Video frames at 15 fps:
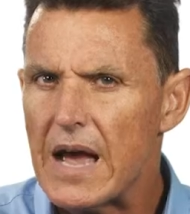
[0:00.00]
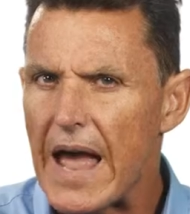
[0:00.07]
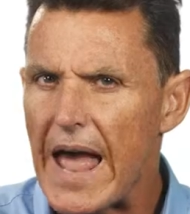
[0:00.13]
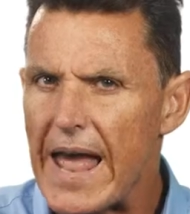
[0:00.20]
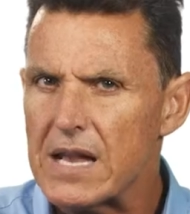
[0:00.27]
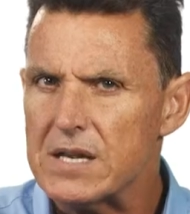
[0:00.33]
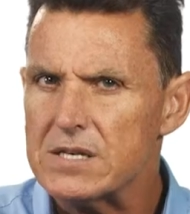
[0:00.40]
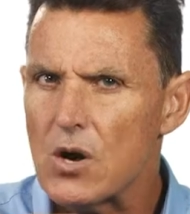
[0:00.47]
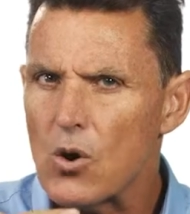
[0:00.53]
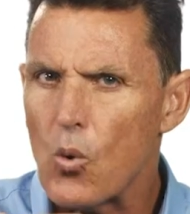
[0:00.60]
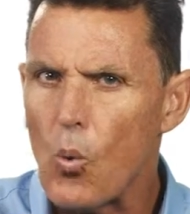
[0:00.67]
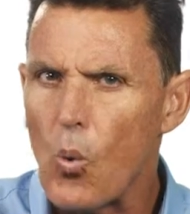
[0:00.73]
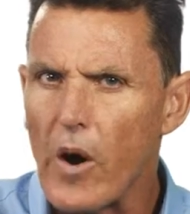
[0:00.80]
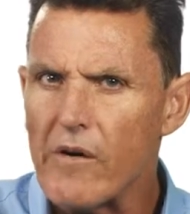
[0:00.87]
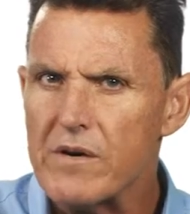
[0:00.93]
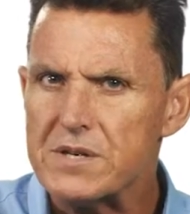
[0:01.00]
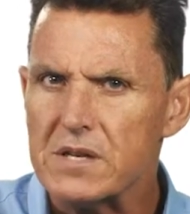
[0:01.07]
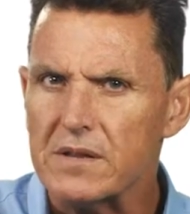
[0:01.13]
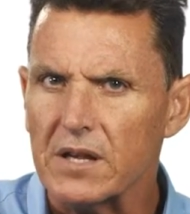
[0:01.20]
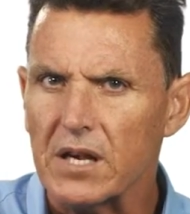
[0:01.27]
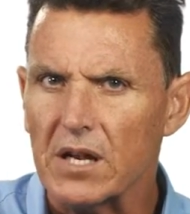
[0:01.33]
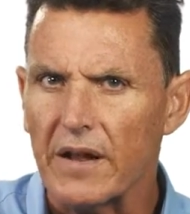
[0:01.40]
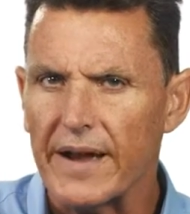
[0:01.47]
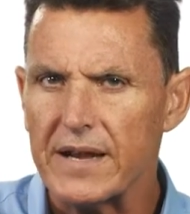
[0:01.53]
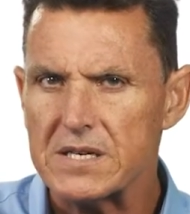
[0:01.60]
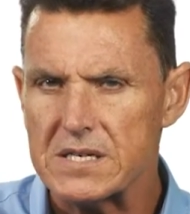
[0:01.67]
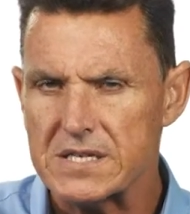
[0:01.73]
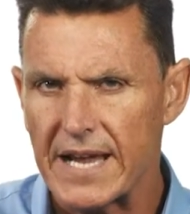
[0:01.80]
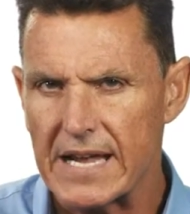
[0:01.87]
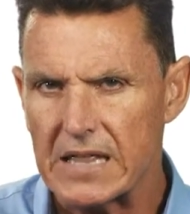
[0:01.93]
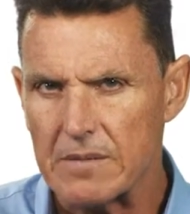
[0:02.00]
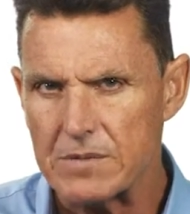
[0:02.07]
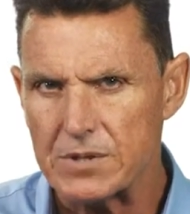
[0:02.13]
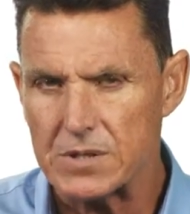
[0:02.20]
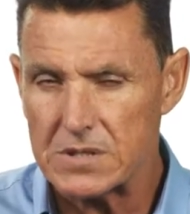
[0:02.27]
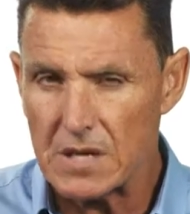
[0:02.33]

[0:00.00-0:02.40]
and where is it that you'd like to take them to.